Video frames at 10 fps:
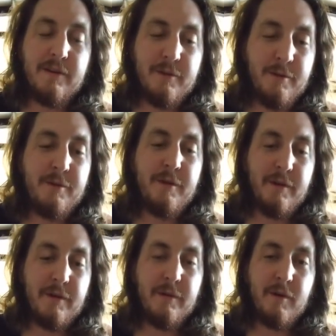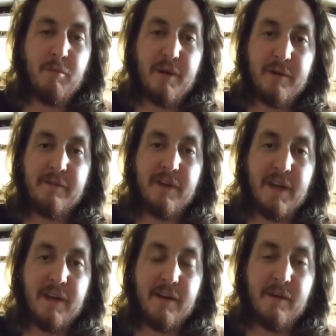You should do a build
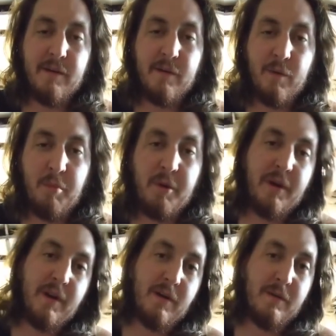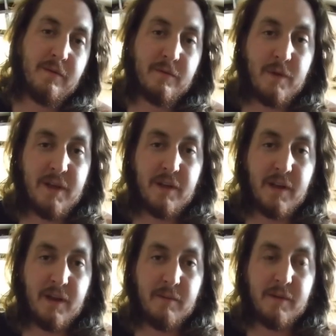video and we'll put it on
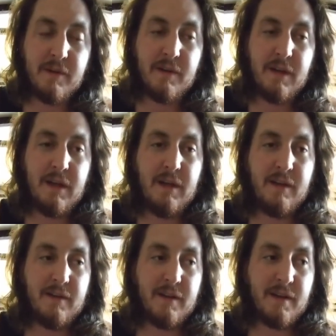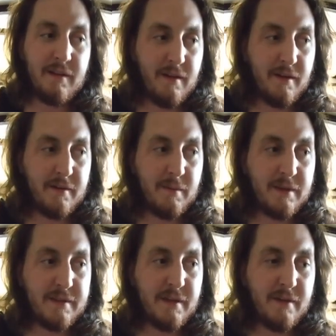Reclaimed." And I thought to
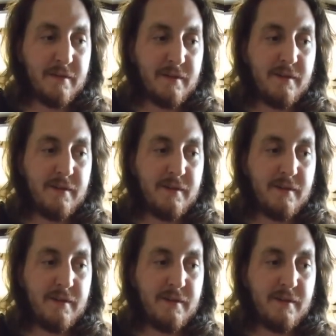myself,